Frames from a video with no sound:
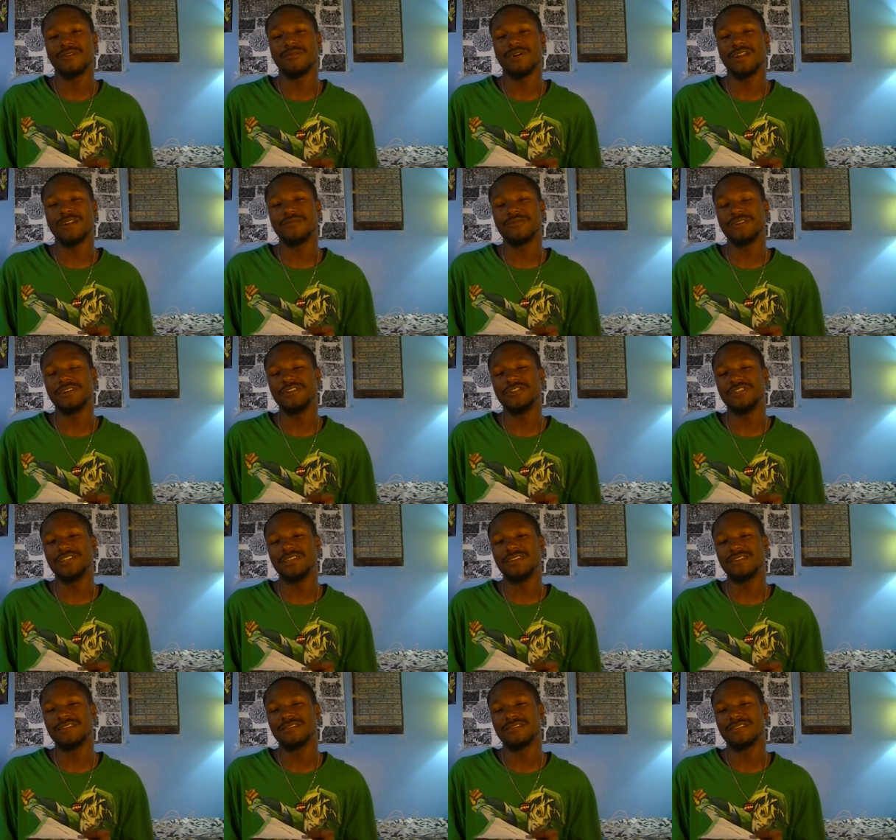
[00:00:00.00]

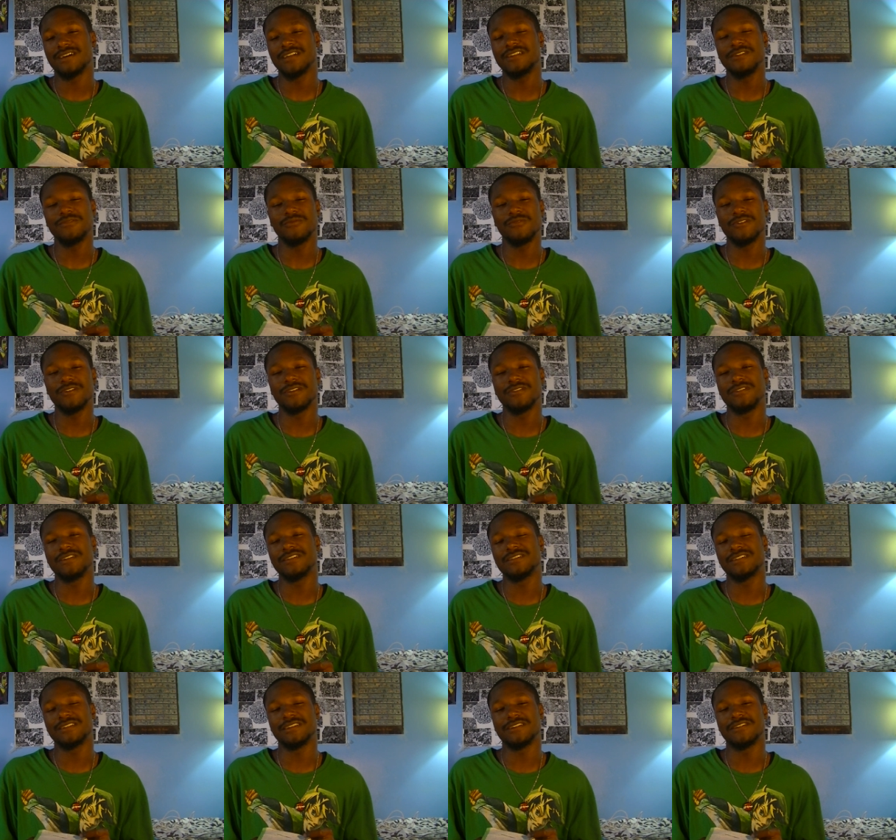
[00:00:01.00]
Waluigi. I think Wario
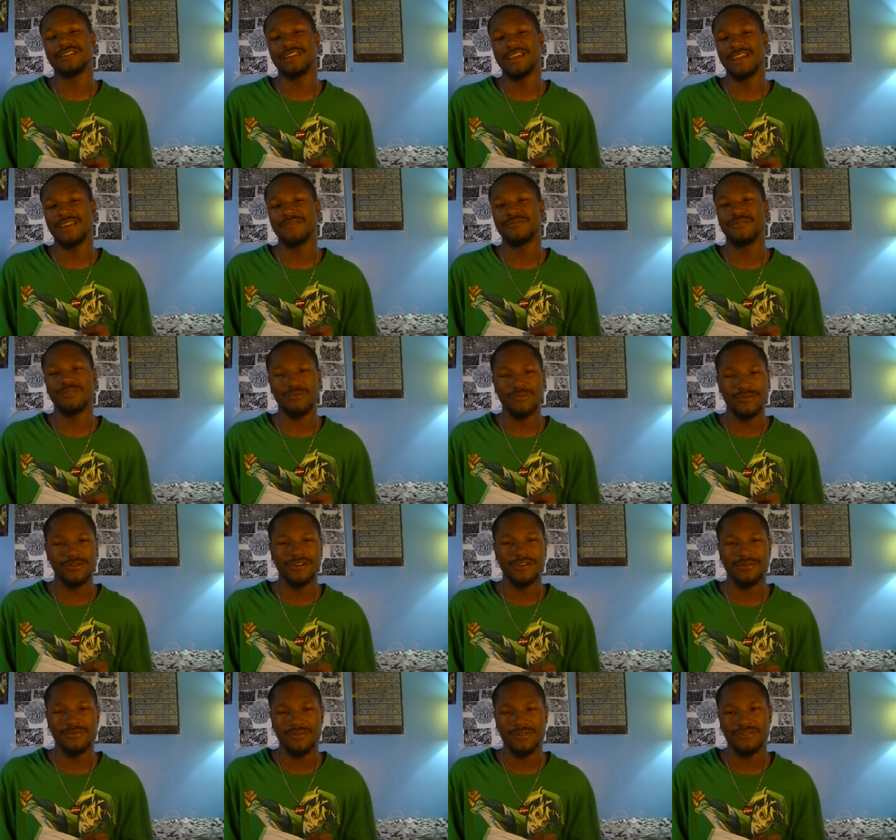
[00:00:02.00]
needs another game for
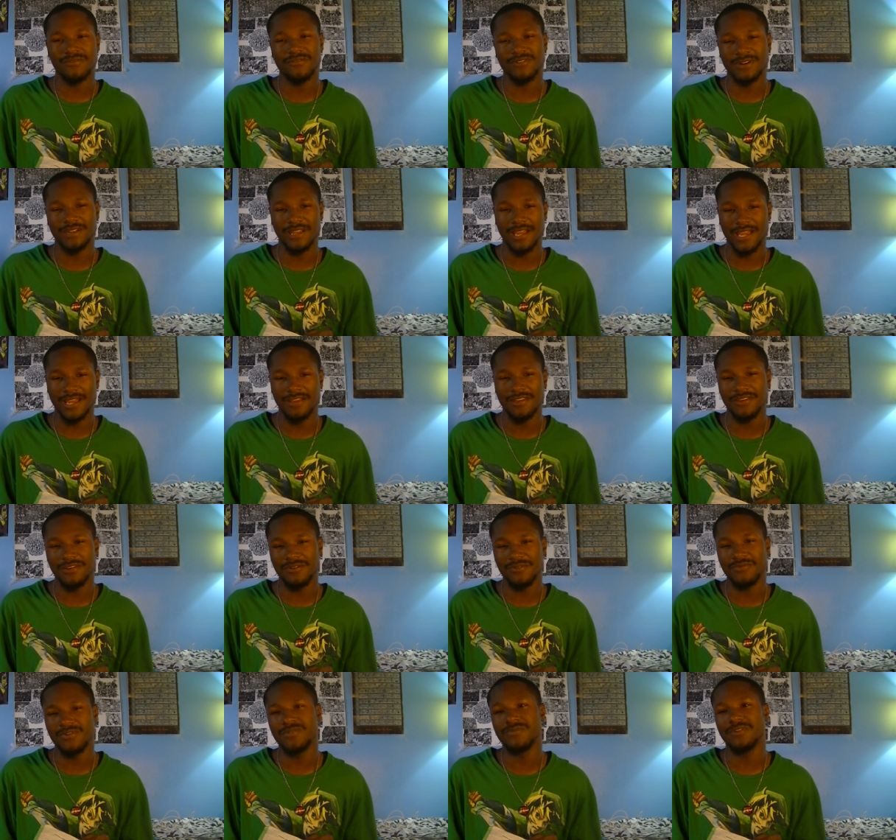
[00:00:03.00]
Wario World from the
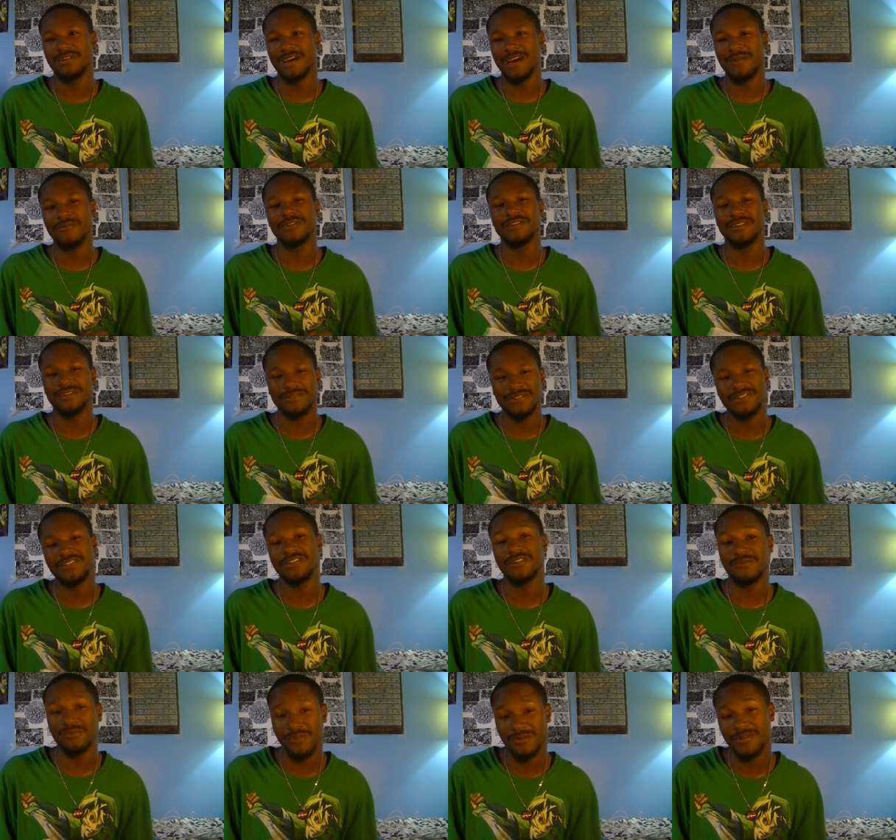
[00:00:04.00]
GameCube. We would I would love to
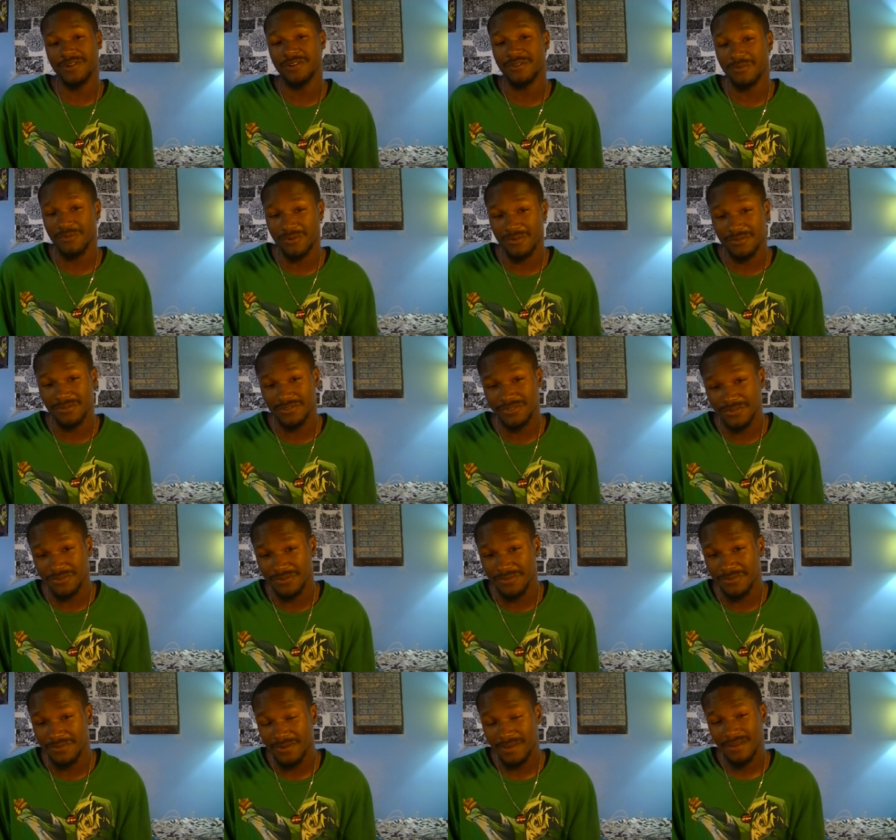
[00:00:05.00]
see a Wario World
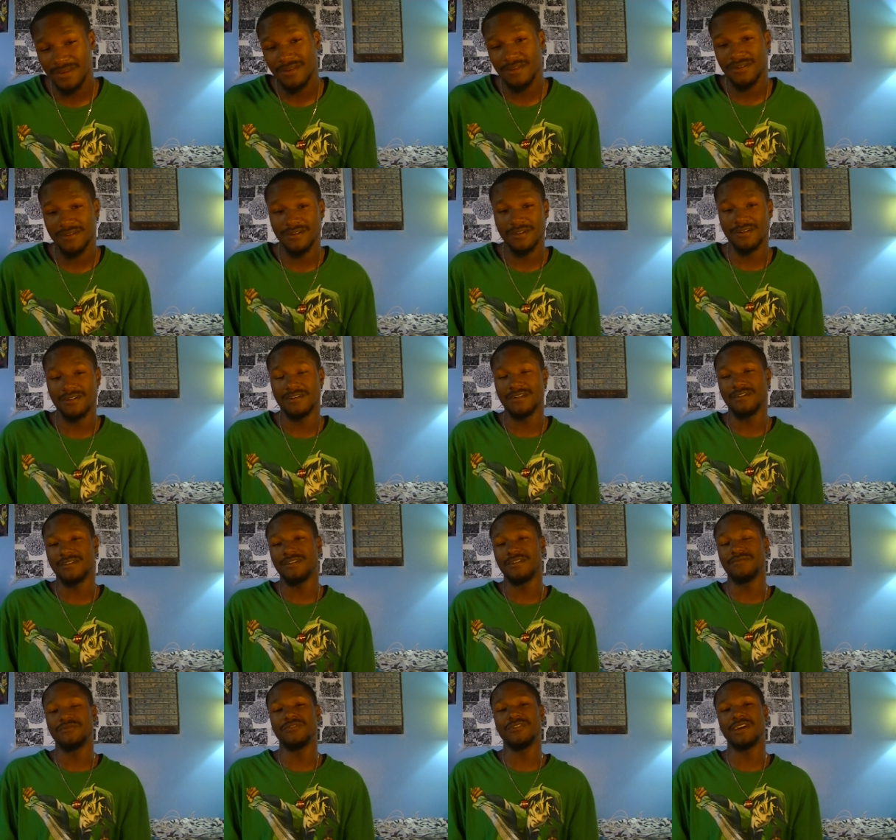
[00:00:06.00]
too. Uh,
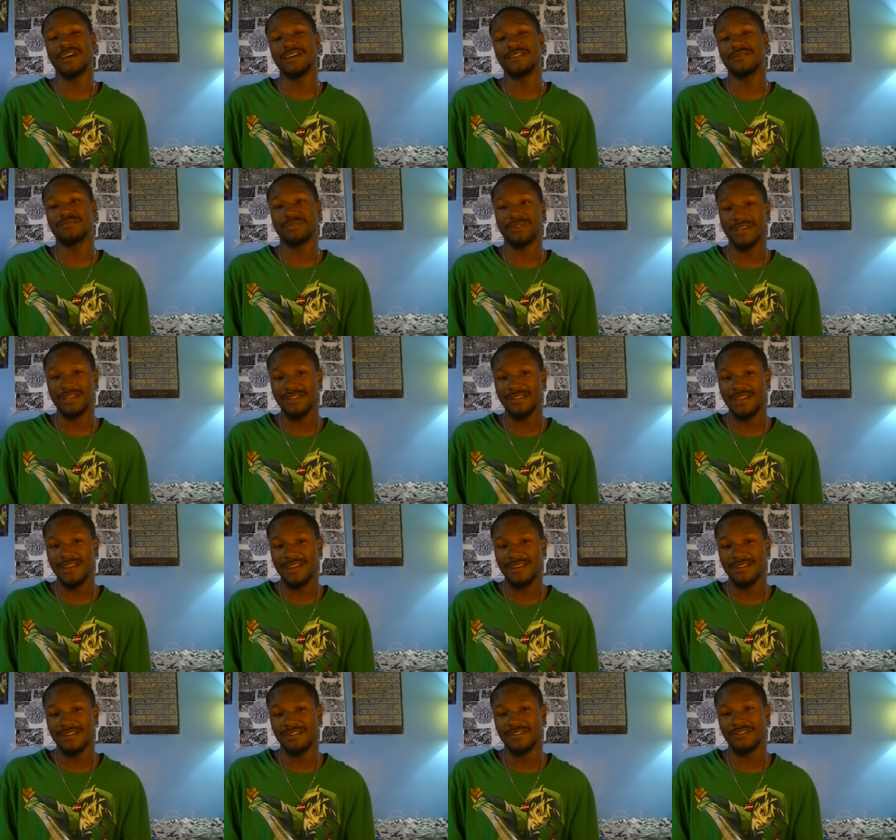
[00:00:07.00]
if you guys played
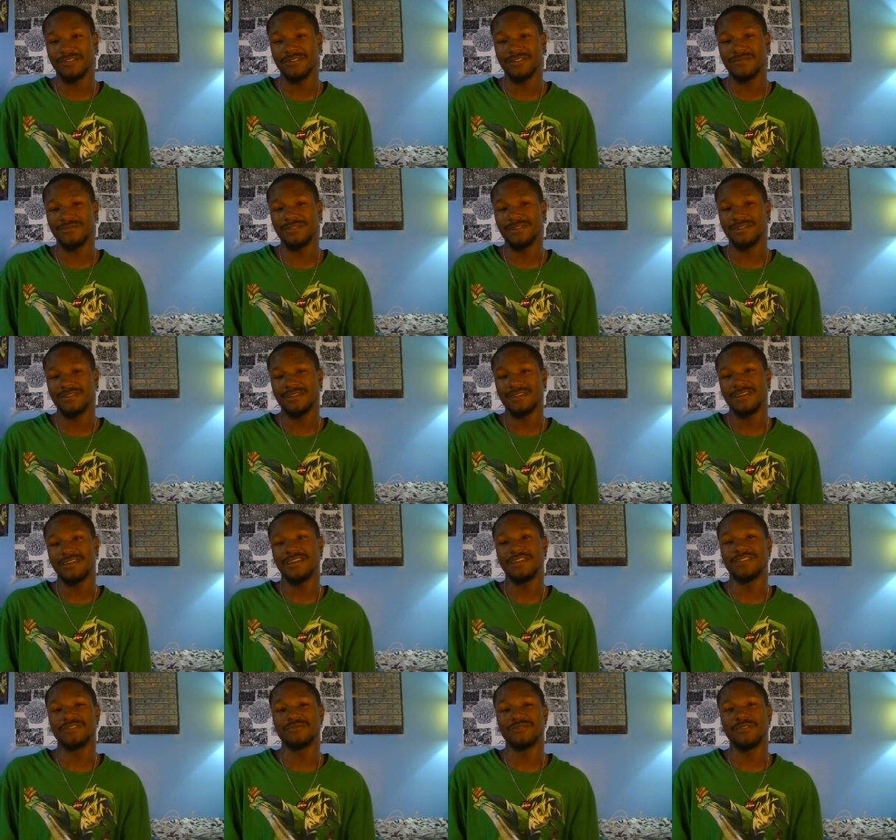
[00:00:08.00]
that and heard of it,
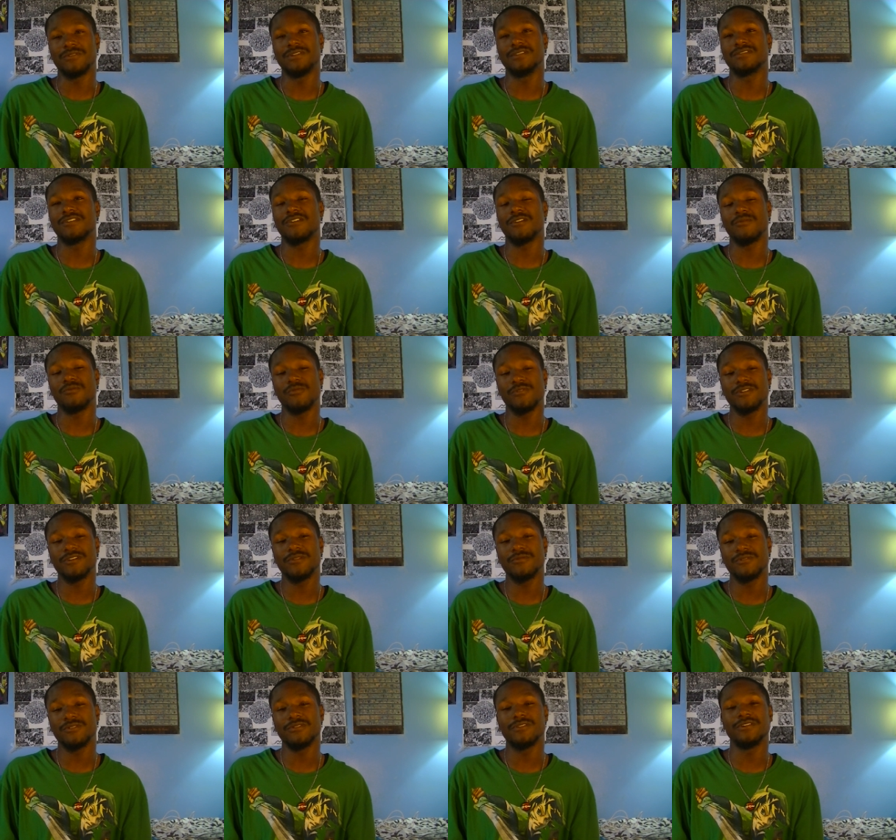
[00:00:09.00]
it's it's called
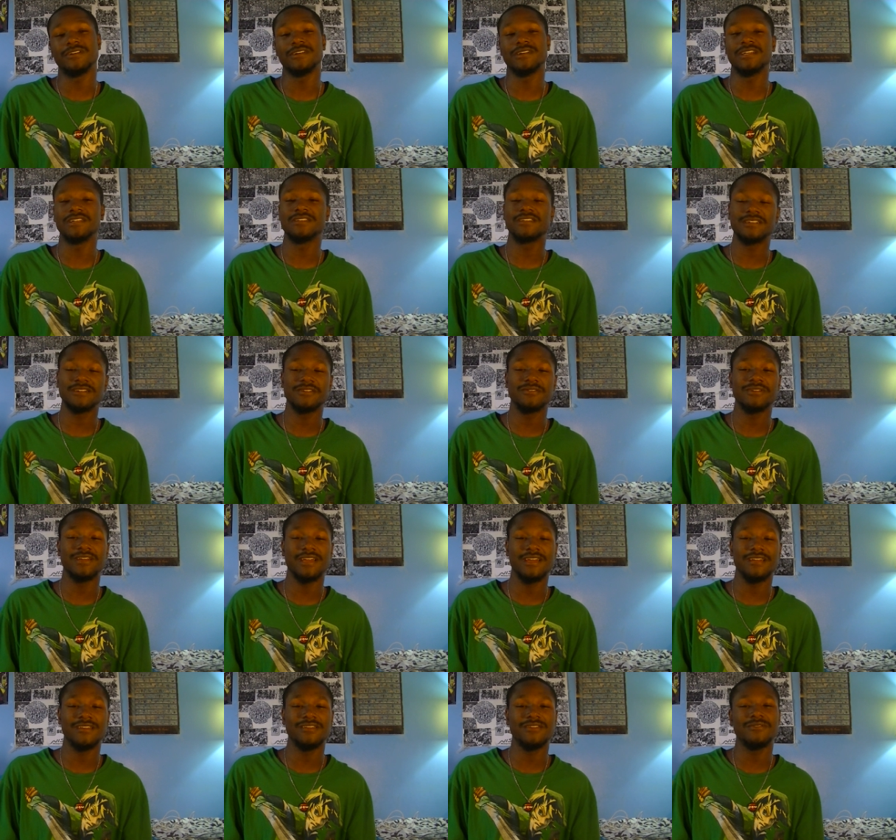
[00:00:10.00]
Wario World on a Nintendo
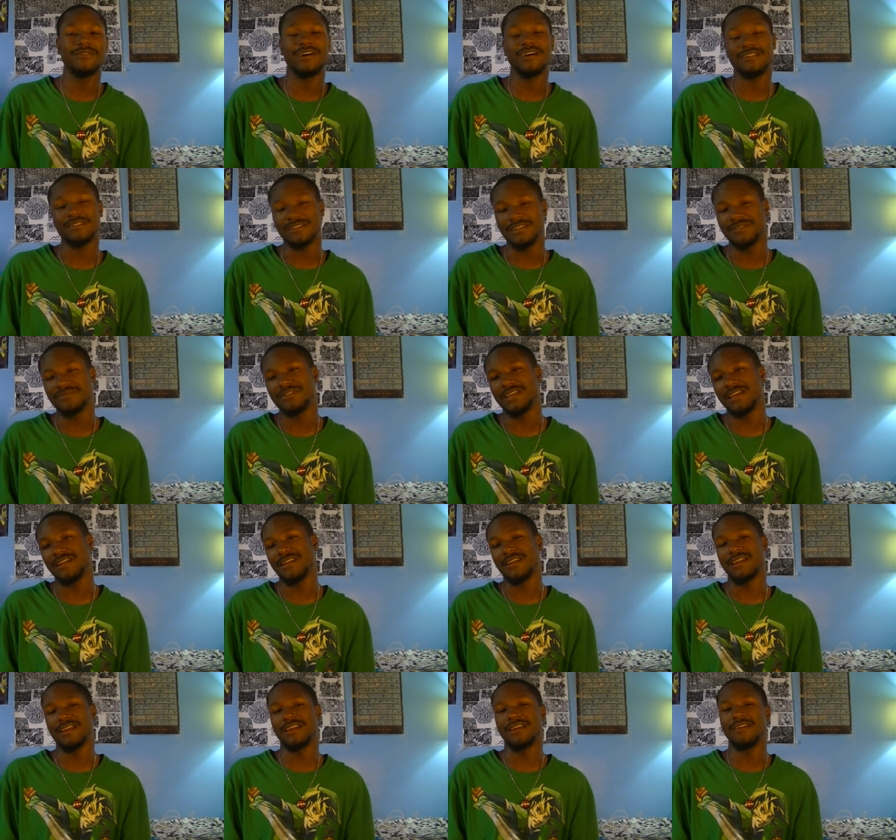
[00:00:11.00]
GameCube. I love that
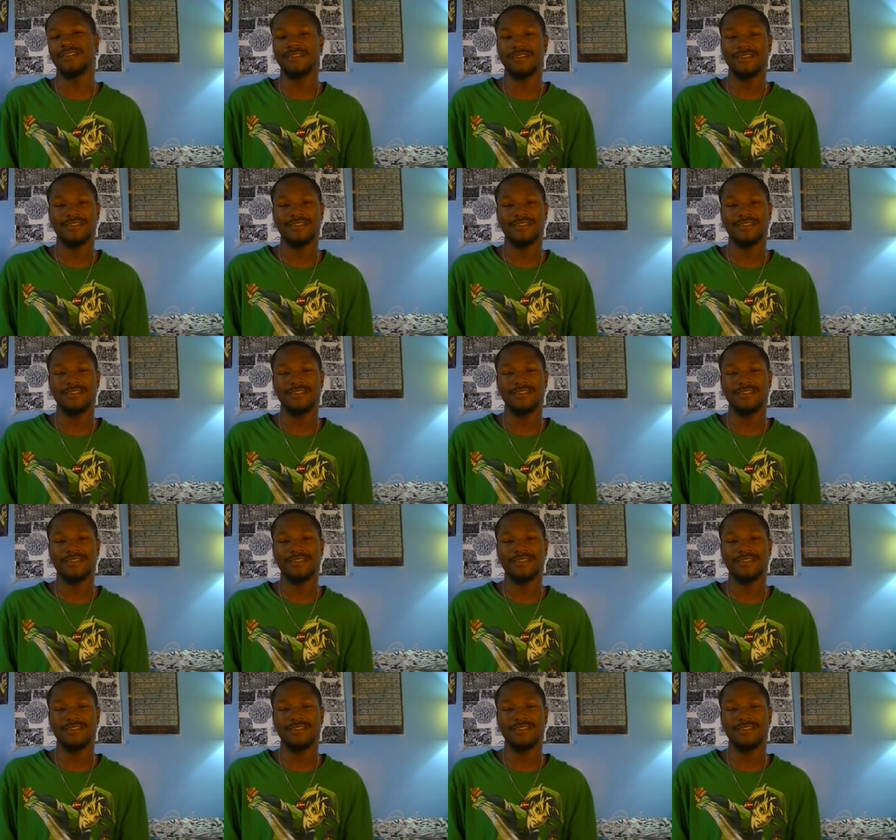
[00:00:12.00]
game.